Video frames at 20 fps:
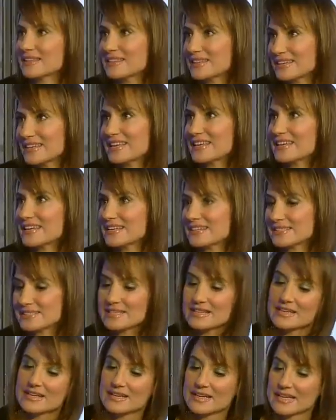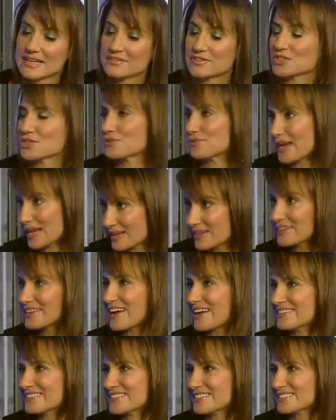the key is if she
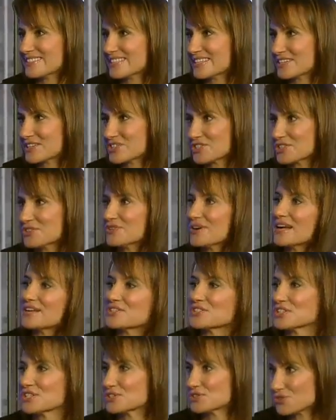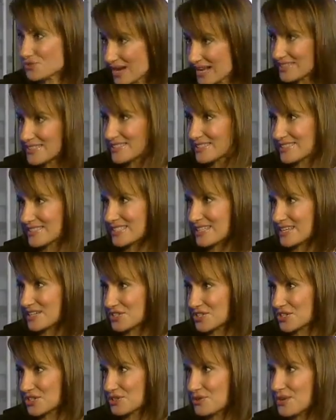recognizes the issue and she addresses the
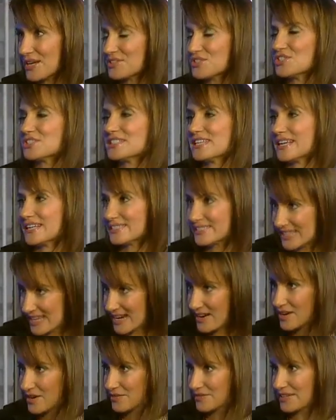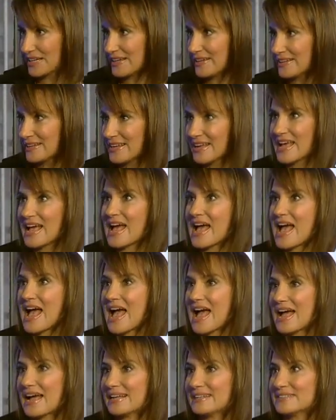issue and she takes care of it
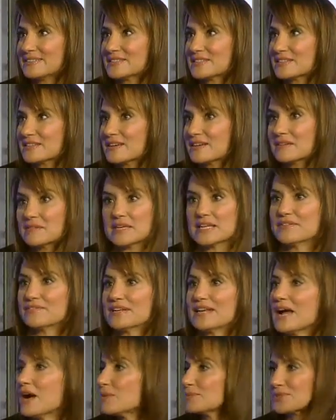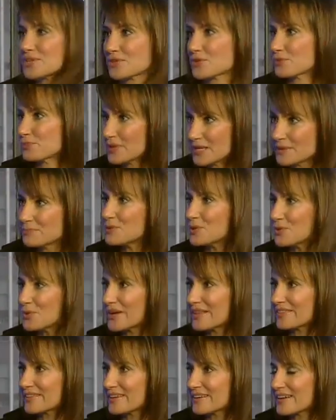and even helps other people
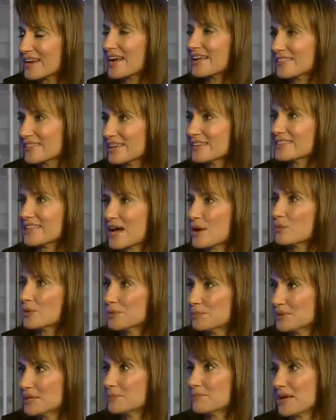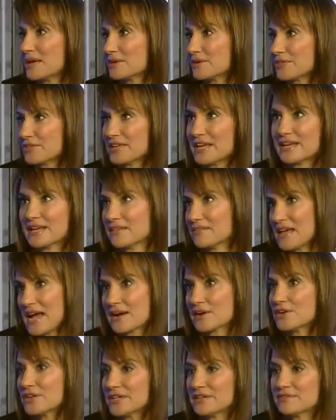with it, I think that would be a better thing, and
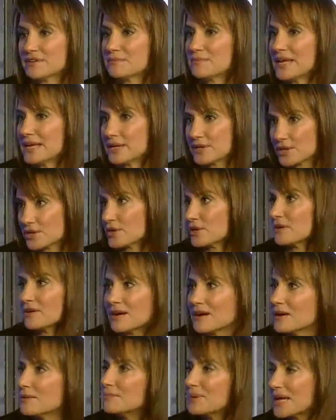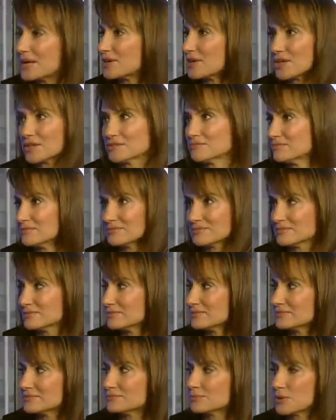that could even make her a better
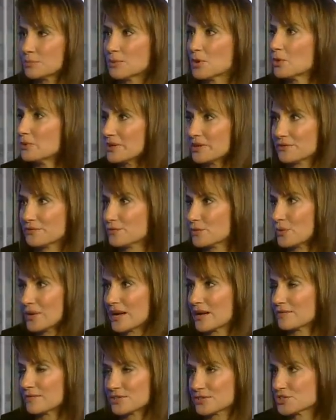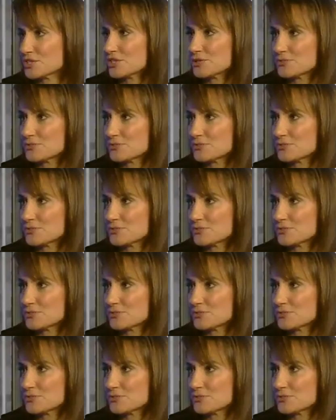proponent for whatever she's